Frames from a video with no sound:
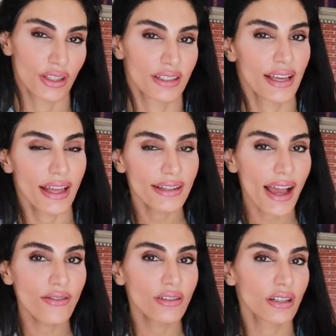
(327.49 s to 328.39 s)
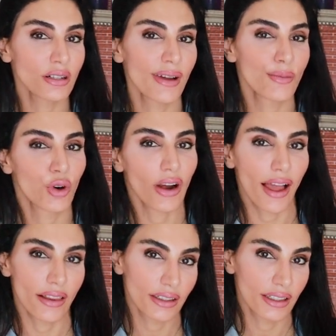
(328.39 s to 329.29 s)
they tend to have a little bit more
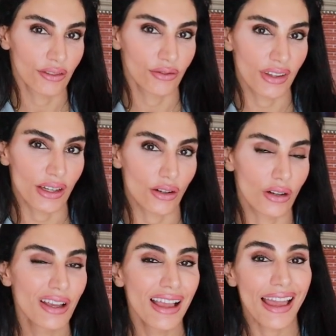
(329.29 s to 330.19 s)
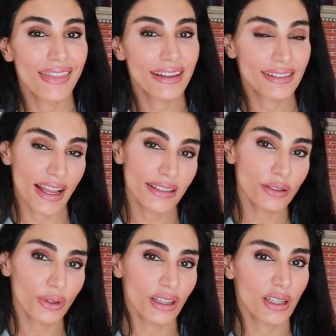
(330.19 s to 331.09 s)
elegant feel, and they tend
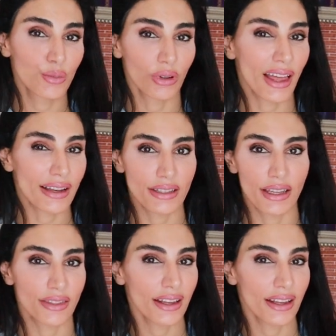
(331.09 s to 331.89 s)
to really blend in.